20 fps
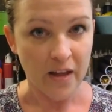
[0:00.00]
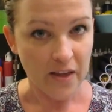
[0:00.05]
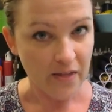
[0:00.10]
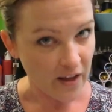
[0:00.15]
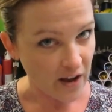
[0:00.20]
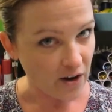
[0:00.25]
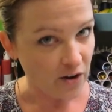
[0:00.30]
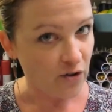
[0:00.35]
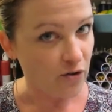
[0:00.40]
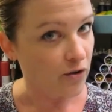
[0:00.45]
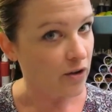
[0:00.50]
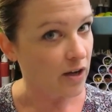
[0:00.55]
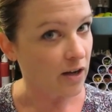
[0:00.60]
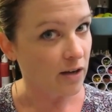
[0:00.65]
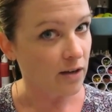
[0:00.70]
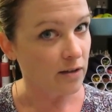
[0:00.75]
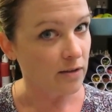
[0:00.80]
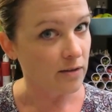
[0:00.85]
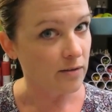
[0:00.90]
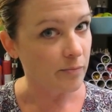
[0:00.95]
And then you
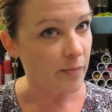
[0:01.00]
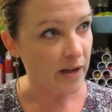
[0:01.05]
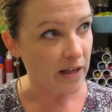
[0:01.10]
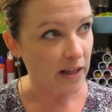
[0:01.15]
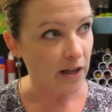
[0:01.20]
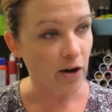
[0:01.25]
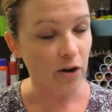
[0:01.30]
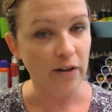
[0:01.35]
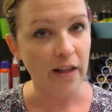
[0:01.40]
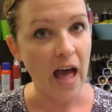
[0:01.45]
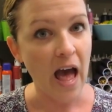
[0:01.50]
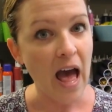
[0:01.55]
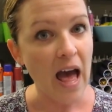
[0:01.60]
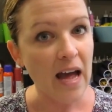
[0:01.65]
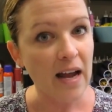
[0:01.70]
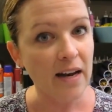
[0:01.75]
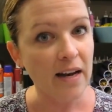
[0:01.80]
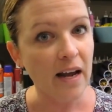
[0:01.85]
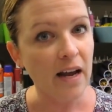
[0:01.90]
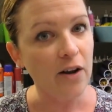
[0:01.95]
can be clear in the
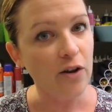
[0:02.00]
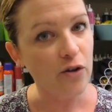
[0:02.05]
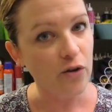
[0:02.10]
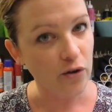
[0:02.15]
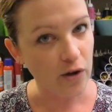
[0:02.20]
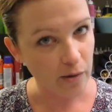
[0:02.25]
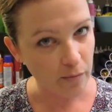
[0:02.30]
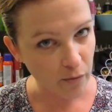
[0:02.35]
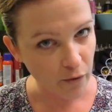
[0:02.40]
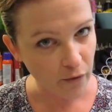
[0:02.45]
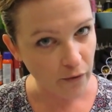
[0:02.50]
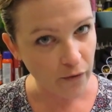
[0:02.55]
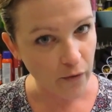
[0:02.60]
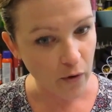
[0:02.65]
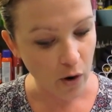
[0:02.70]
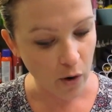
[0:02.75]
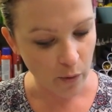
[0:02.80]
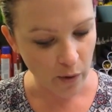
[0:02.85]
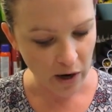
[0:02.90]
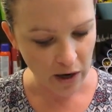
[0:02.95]
head and you can move
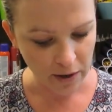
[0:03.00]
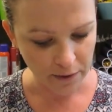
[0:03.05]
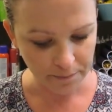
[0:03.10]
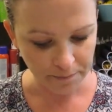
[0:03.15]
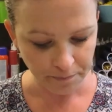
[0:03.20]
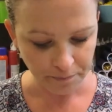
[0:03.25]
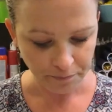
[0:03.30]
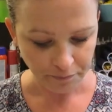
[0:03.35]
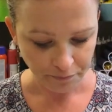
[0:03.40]
forward.